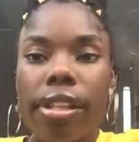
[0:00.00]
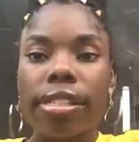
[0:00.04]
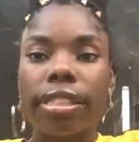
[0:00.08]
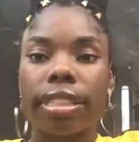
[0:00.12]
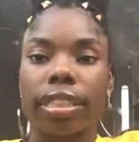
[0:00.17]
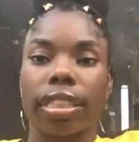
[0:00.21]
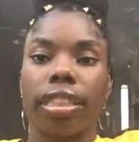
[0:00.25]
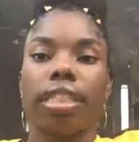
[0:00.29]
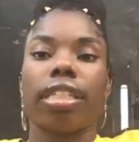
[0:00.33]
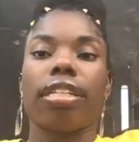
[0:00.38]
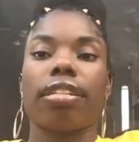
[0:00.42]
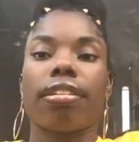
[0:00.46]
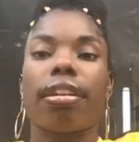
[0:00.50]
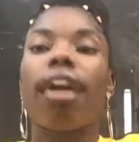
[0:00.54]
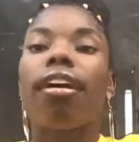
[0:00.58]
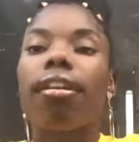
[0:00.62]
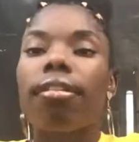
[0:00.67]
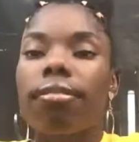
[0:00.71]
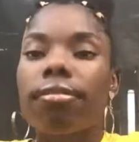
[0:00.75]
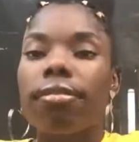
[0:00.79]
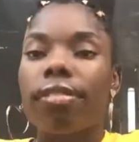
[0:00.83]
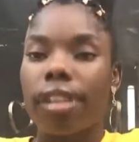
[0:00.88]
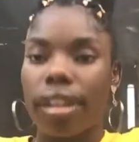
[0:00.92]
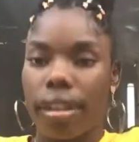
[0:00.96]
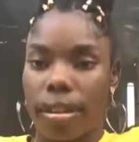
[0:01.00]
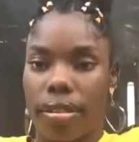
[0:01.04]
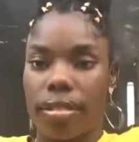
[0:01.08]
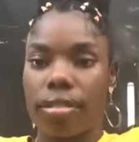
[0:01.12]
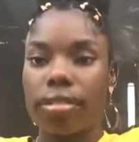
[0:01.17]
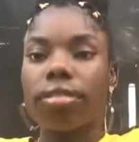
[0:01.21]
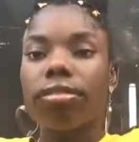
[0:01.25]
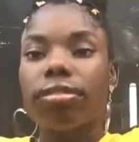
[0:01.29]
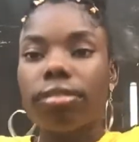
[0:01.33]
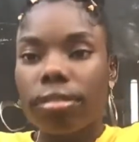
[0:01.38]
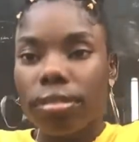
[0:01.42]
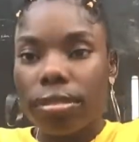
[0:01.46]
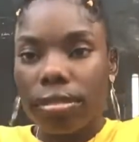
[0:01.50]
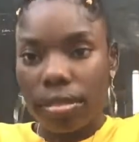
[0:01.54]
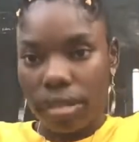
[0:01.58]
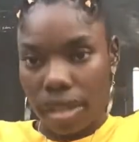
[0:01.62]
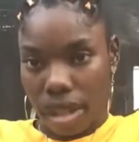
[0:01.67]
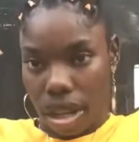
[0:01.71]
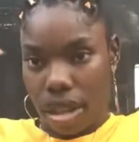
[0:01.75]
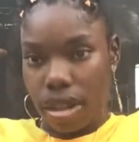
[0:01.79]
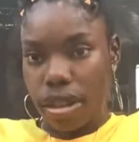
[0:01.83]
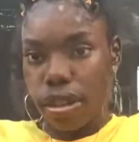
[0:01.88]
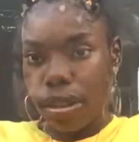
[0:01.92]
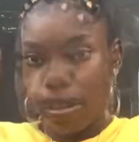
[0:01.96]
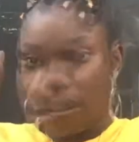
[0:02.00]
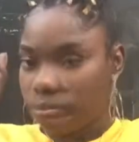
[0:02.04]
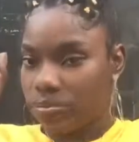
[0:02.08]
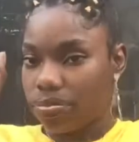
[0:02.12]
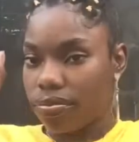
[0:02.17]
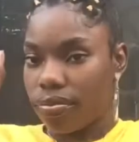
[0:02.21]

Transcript: To the no, no, no.